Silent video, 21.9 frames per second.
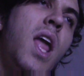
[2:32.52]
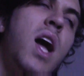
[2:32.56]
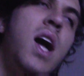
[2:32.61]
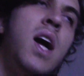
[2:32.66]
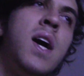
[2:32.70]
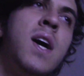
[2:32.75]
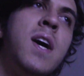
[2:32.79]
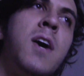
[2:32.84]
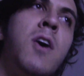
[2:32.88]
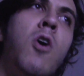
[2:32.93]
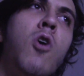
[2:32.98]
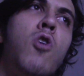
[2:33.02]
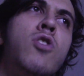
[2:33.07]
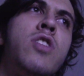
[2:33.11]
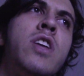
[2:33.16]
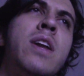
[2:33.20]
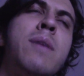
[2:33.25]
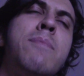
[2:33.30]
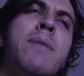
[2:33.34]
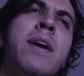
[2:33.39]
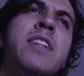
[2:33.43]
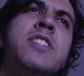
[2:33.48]
hold
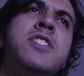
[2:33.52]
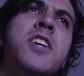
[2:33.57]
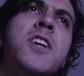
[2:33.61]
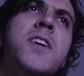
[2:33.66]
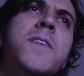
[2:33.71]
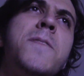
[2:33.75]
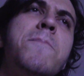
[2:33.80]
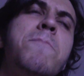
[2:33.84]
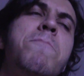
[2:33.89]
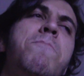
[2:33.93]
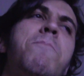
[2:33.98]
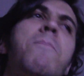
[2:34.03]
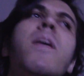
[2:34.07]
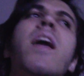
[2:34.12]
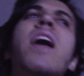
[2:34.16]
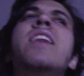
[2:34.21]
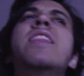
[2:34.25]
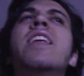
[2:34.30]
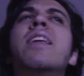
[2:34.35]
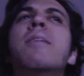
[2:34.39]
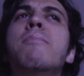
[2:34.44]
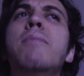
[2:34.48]
it in my tongue
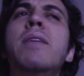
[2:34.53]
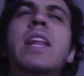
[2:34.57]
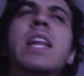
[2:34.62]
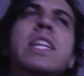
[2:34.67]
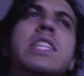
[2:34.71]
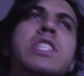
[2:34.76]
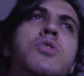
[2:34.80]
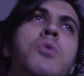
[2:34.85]
and then immediately